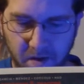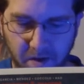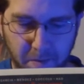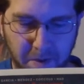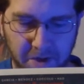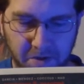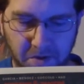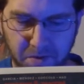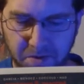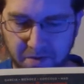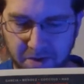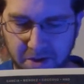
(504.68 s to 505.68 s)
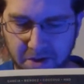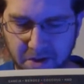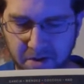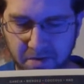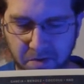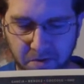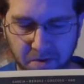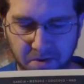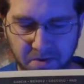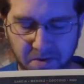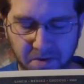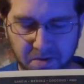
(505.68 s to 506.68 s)
I paid $2.79 for
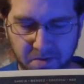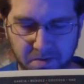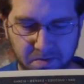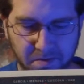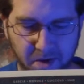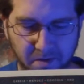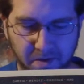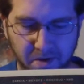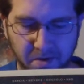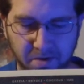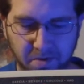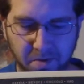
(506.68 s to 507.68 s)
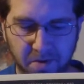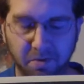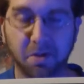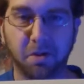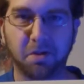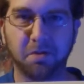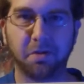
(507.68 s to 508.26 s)
it, so not very expensive at all.